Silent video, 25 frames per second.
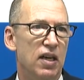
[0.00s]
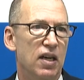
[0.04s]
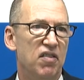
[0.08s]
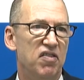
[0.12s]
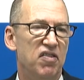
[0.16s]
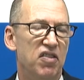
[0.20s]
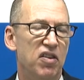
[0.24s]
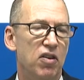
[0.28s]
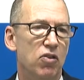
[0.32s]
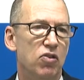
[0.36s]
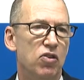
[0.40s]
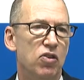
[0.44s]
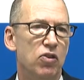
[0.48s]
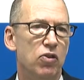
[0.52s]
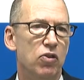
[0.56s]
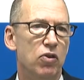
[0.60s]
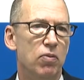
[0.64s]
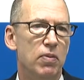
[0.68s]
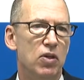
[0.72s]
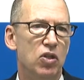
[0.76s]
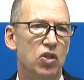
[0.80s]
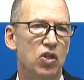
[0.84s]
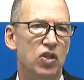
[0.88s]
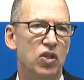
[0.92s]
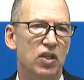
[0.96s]
CO2
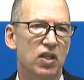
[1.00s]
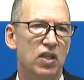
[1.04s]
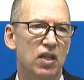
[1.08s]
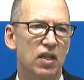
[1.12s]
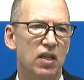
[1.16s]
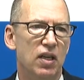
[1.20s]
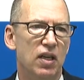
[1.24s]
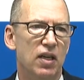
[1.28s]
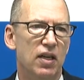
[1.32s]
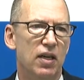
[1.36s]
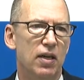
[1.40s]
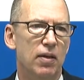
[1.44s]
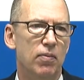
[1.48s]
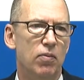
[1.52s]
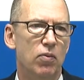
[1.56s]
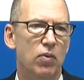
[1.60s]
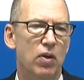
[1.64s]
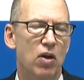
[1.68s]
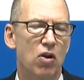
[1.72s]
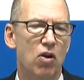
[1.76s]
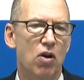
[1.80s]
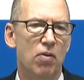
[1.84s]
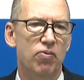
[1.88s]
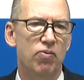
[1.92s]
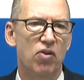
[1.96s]
emission
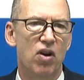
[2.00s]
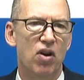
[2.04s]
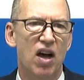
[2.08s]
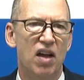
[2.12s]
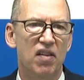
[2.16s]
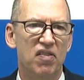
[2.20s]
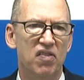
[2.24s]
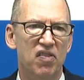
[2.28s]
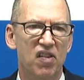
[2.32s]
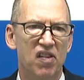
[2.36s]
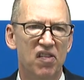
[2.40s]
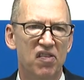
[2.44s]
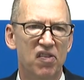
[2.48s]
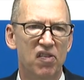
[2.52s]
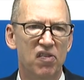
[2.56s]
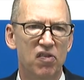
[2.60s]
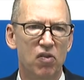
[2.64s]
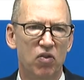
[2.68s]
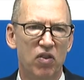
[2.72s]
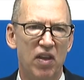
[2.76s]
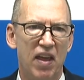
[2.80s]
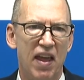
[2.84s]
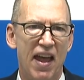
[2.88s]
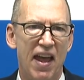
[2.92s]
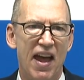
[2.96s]
in our process is
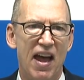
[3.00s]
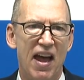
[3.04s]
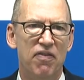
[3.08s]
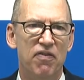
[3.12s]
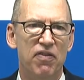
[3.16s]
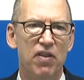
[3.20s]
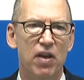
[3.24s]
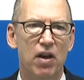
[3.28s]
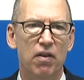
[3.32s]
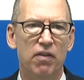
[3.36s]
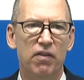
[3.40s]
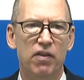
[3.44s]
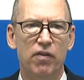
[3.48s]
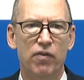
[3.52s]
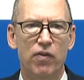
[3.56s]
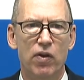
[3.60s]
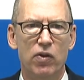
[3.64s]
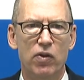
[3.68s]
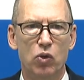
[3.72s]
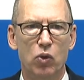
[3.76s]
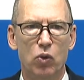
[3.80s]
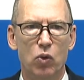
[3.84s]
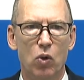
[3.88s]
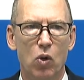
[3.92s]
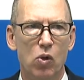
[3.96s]
only half that of
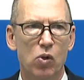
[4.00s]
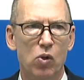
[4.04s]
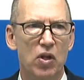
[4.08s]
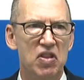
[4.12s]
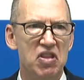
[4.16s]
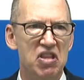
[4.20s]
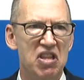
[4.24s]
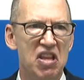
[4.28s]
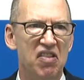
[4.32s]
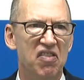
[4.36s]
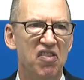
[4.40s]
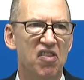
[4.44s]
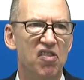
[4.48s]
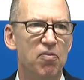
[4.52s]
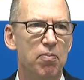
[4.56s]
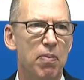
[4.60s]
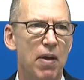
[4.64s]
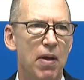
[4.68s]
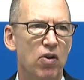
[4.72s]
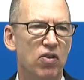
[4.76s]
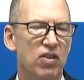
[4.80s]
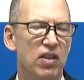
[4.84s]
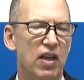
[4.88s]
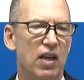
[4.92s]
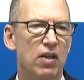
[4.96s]
conventional OLED. This is
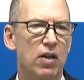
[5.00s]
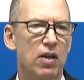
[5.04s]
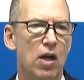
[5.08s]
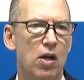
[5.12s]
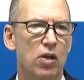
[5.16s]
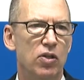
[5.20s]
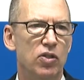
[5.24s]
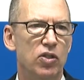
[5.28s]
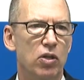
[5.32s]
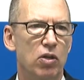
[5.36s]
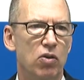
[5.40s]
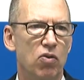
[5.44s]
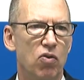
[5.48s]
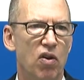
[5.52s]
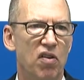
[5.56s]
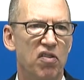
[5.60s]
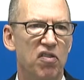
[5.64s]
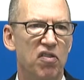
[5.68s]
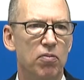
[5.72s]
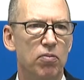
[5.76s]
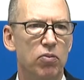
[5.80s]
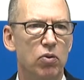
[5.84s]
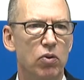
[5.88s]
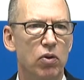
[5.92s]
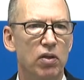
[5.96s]
better technology across
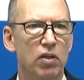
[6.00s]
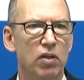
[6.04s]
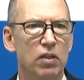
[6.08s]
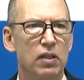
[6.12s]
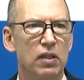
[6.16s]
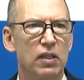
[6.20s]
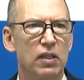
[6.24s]
the board.